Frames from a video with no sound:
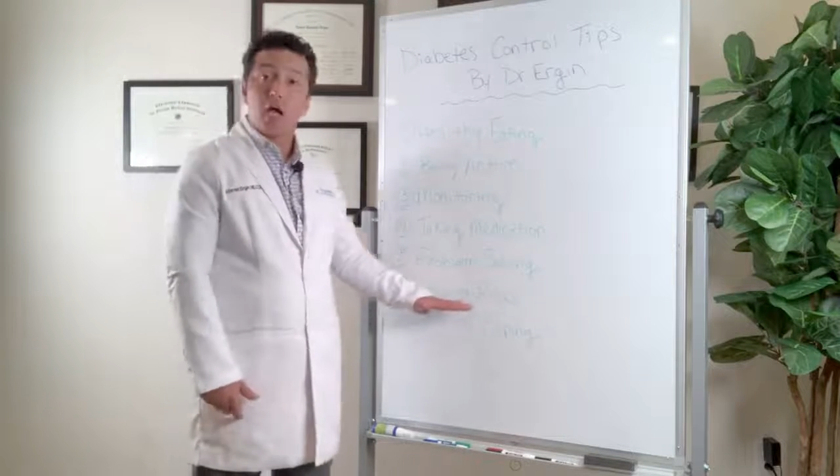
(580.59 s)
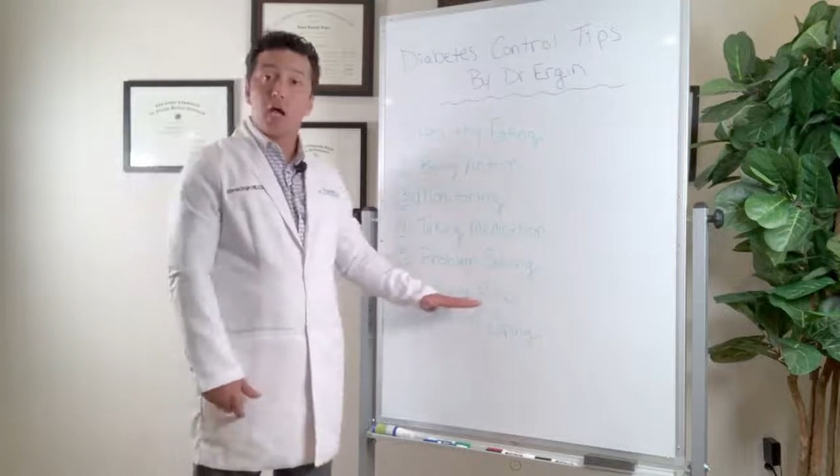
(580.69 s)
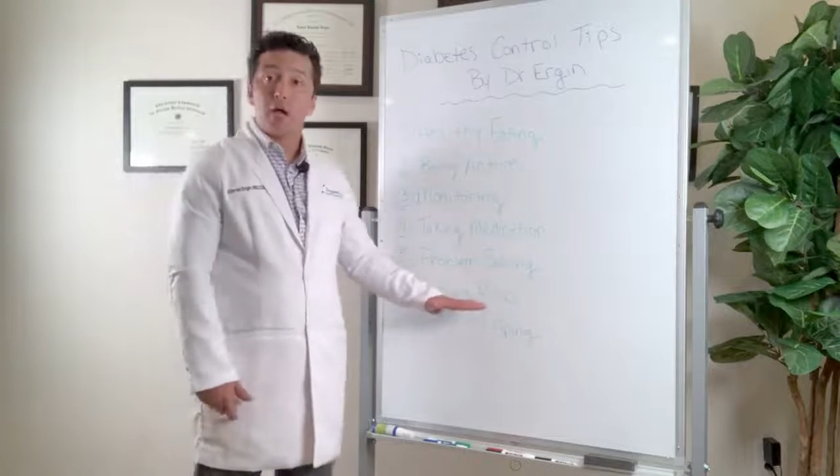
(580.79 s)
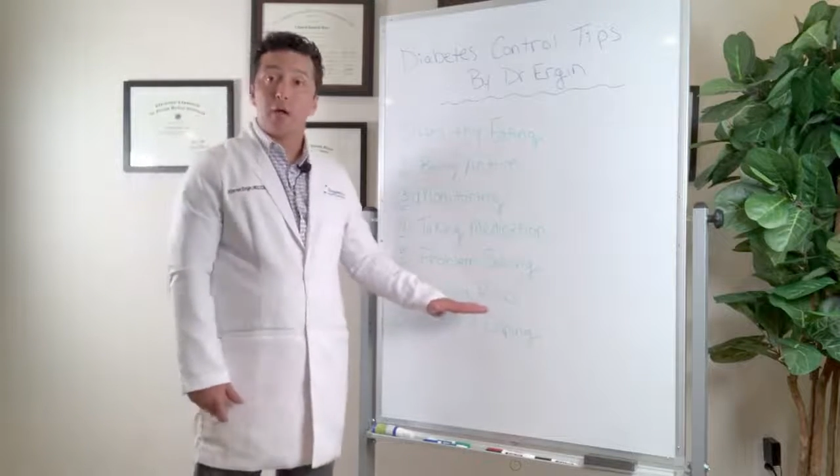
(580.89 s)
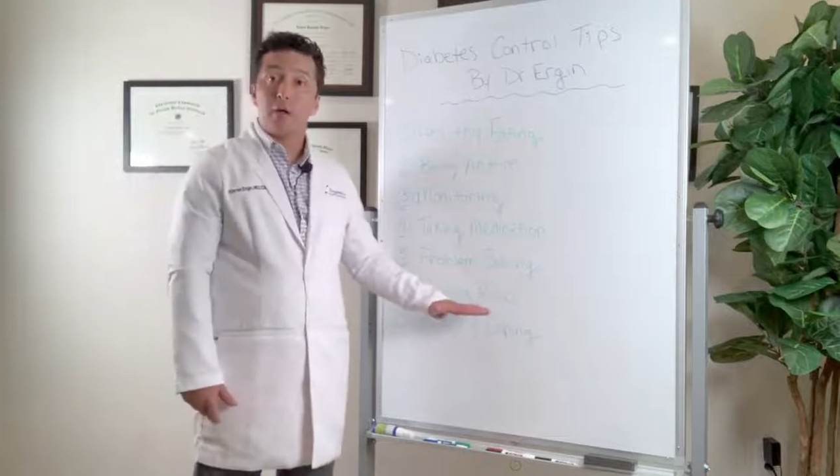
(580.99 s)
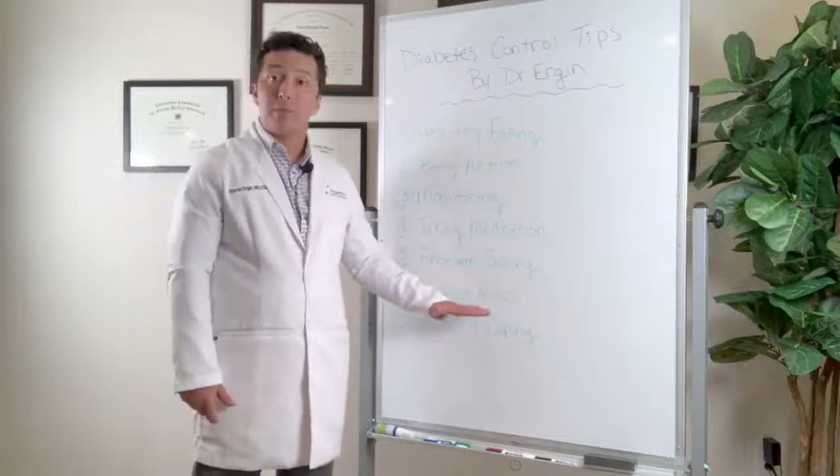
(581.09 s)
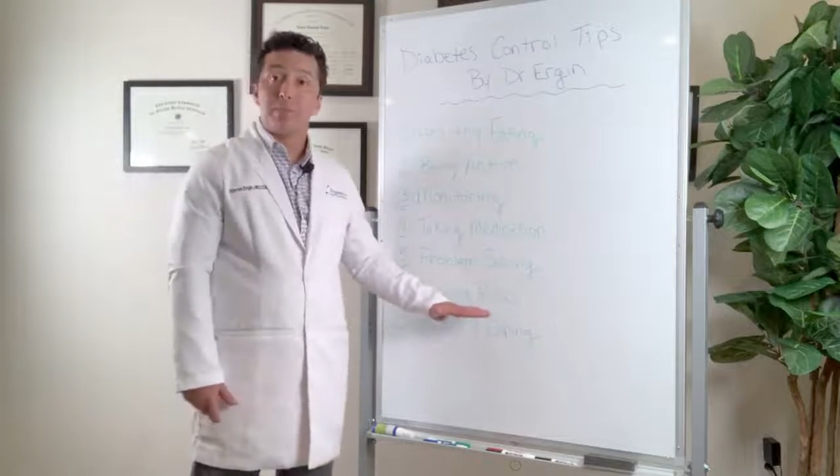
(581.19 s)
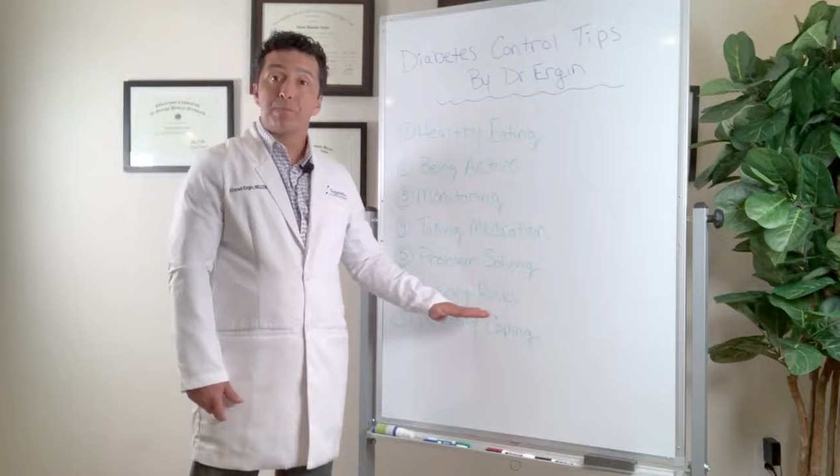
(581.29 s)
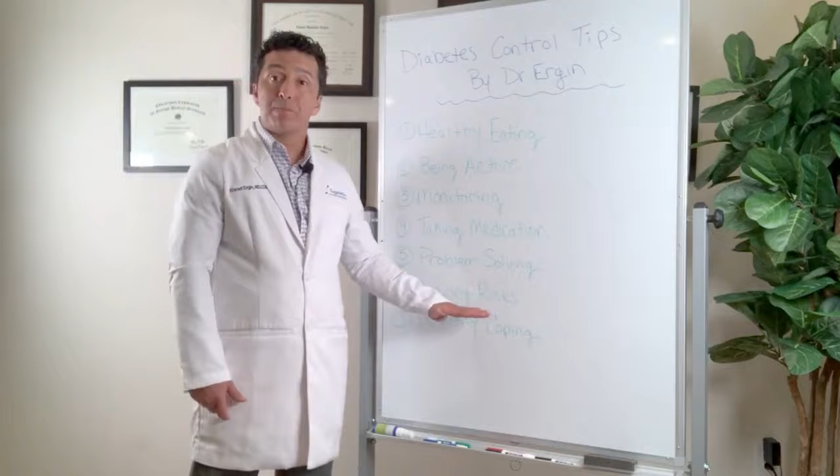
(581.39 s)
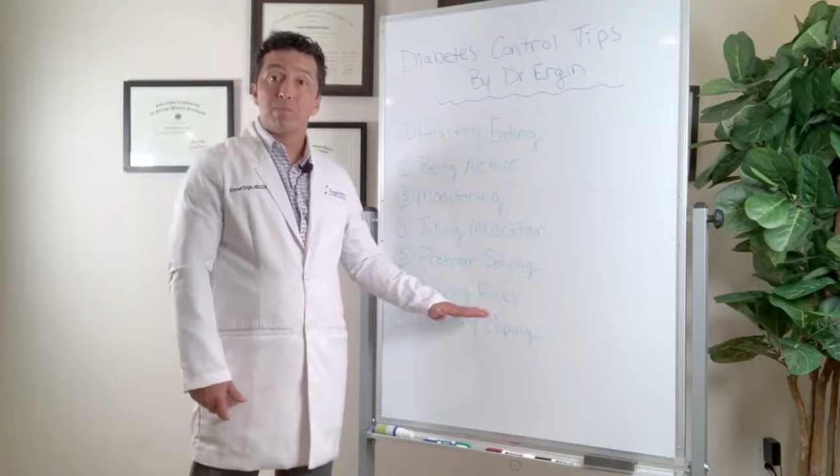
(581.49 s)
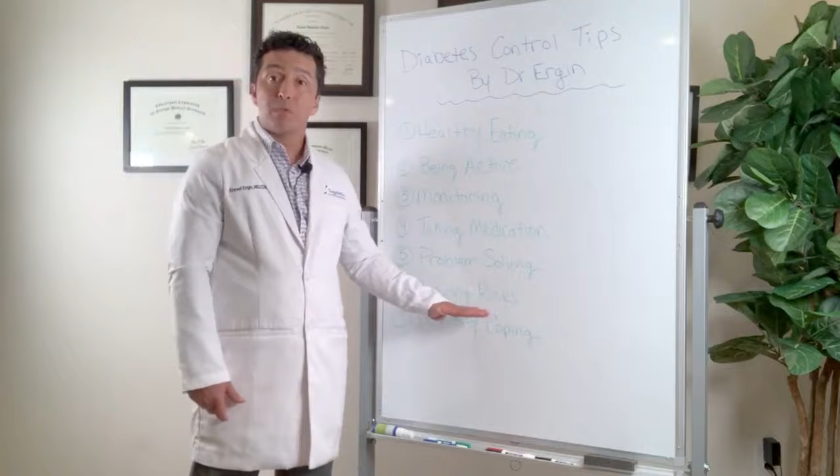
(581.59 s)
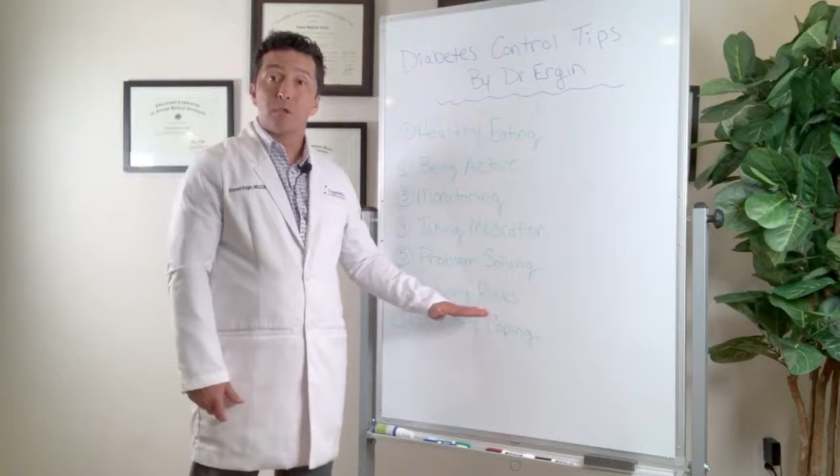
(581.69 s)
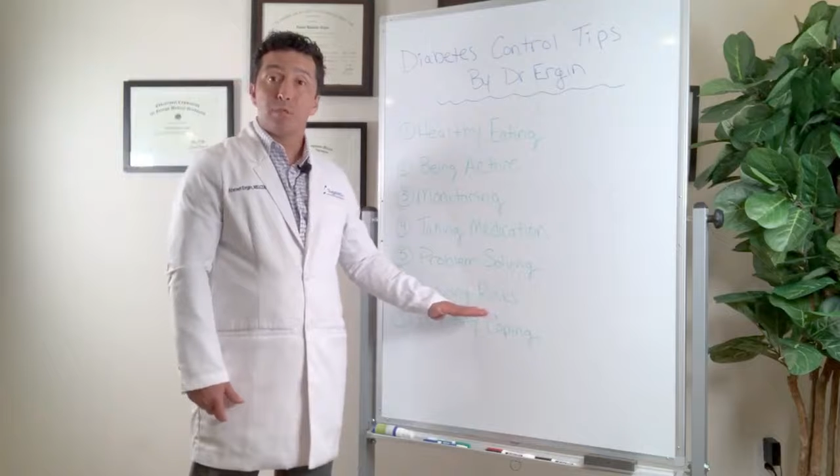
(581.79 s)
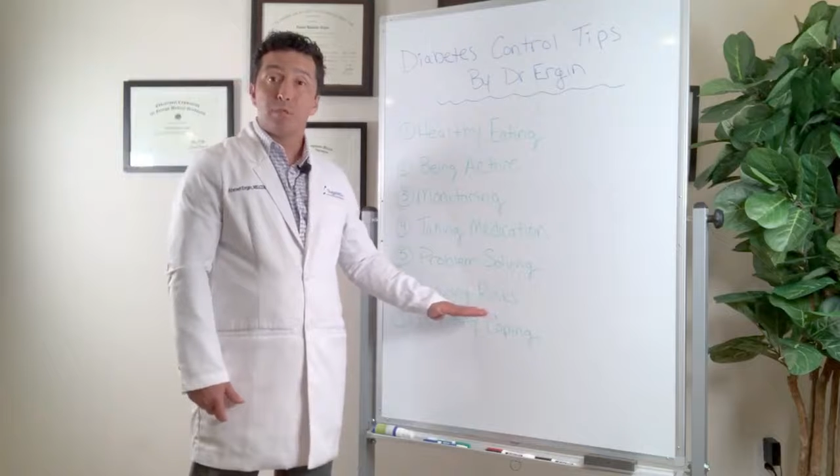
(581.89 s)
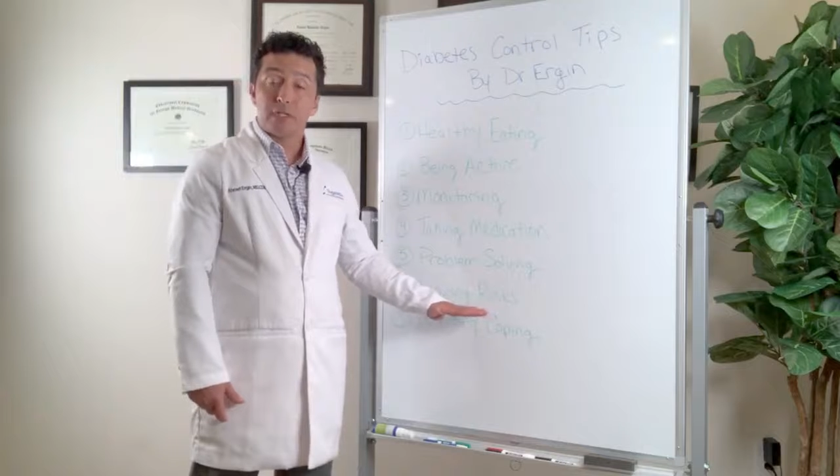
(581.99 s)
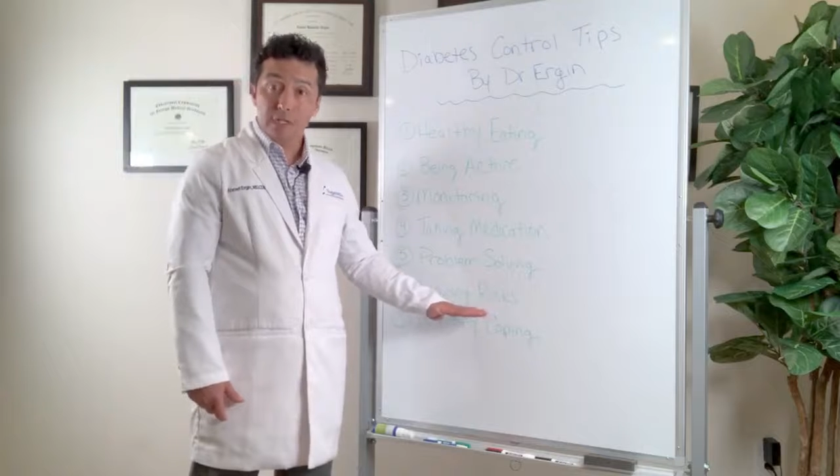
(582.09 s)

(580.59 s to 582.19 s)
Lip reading: but